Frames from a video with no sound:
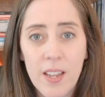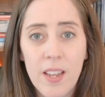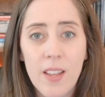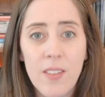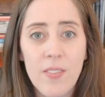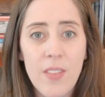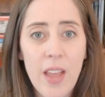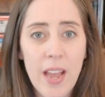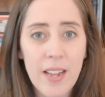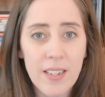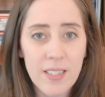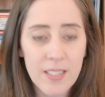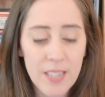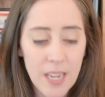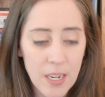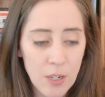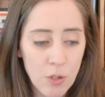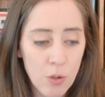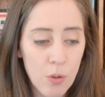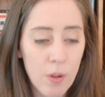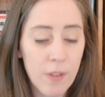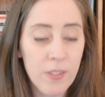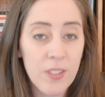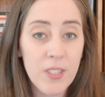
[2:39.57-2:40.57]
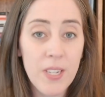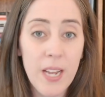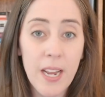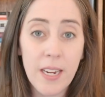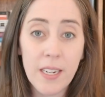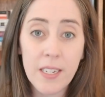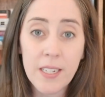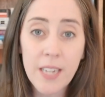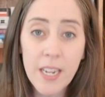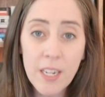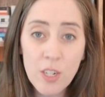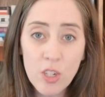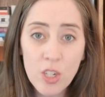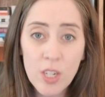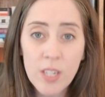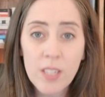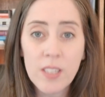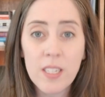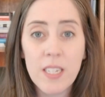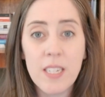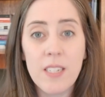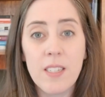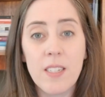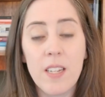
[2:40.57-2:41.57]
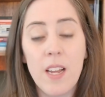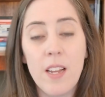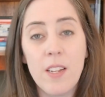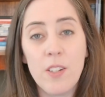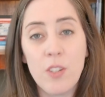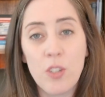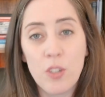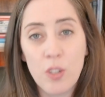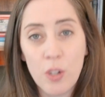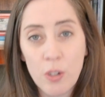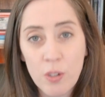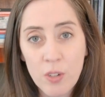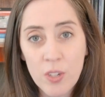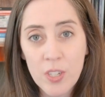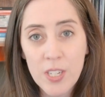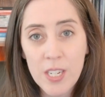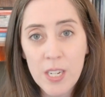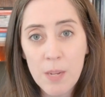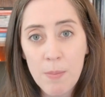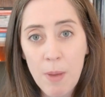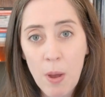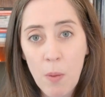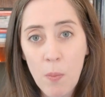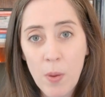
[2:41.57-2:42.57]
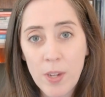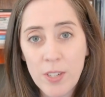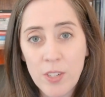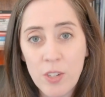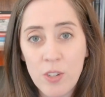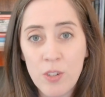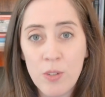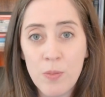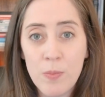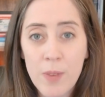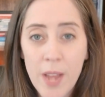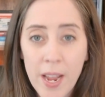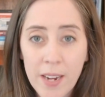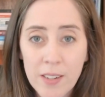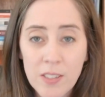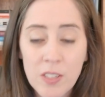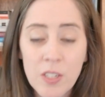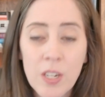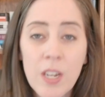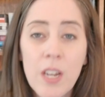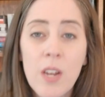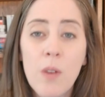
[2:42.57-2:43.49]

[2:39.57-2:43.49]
That cycle of stagnation leads to uncertainty about what to do next,